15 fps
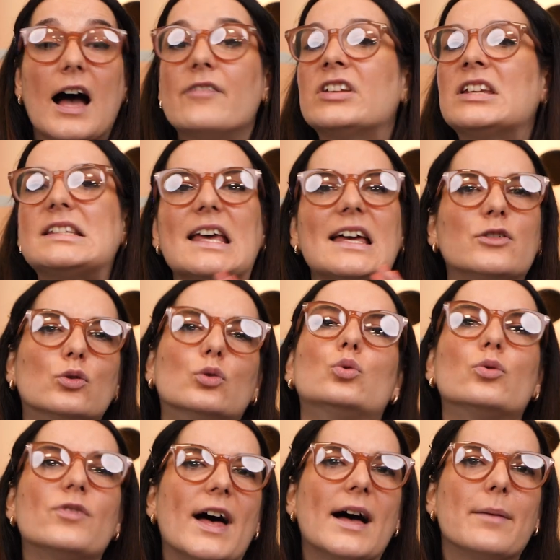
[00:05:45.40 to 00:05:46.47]
Having said
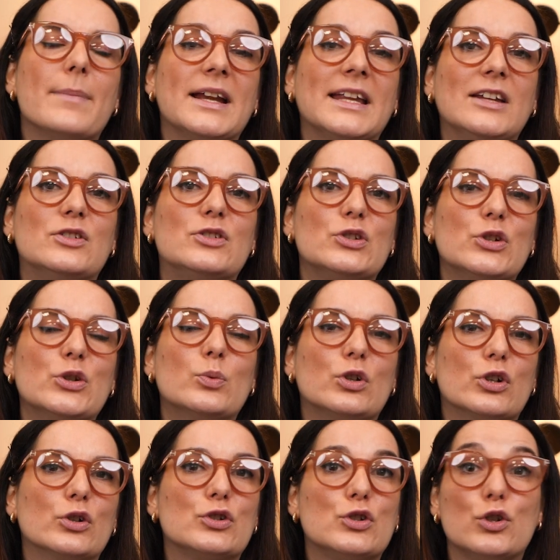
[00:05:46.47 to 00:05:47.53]
all that, many do
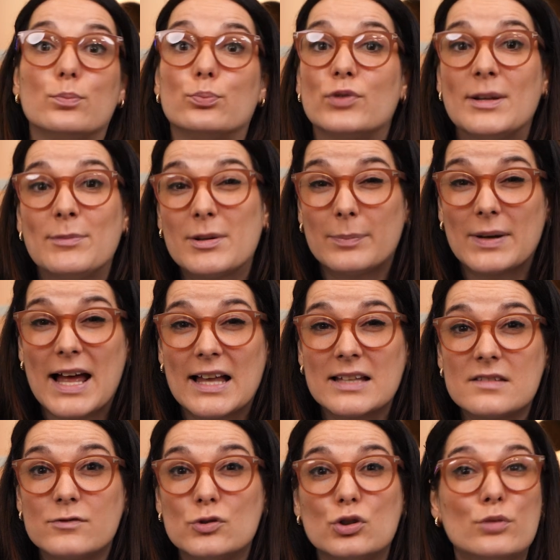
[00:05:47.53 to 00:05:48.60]
look to premium
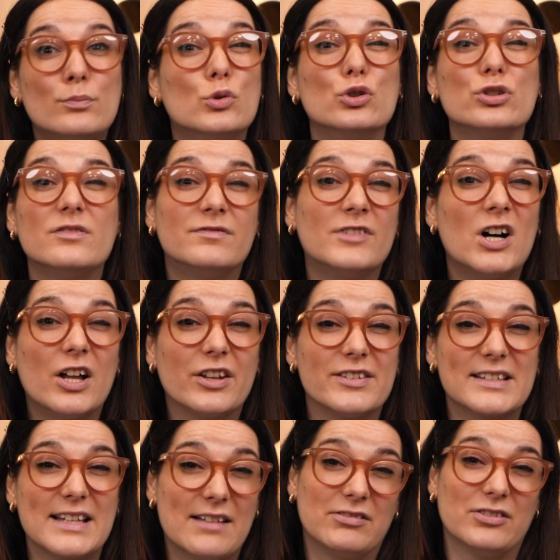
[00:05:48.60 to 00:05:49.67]
plans for a more
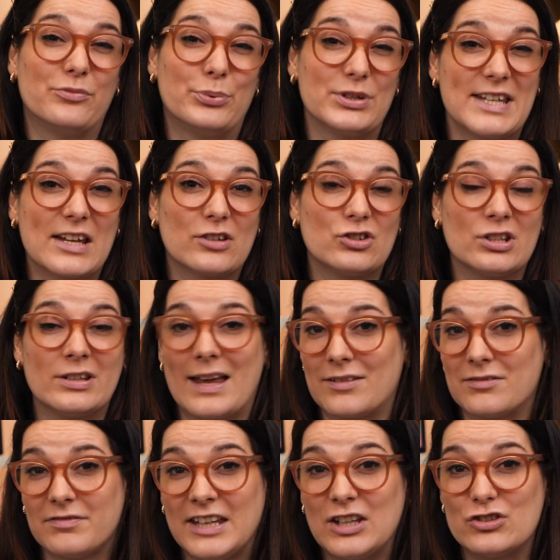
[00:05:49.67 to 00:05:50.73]
advanced level of protection
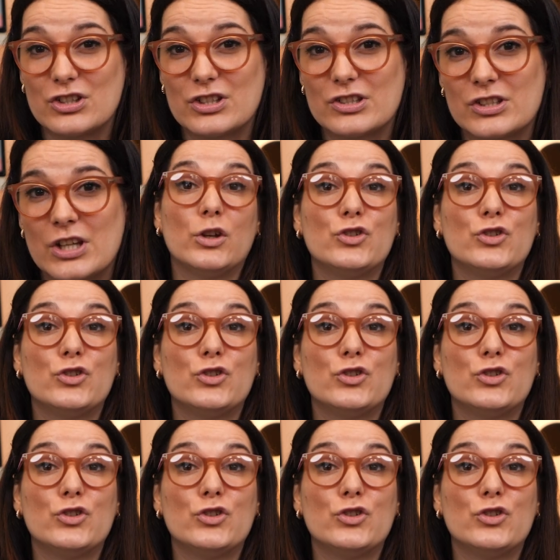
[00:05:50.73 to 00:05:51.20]
and features.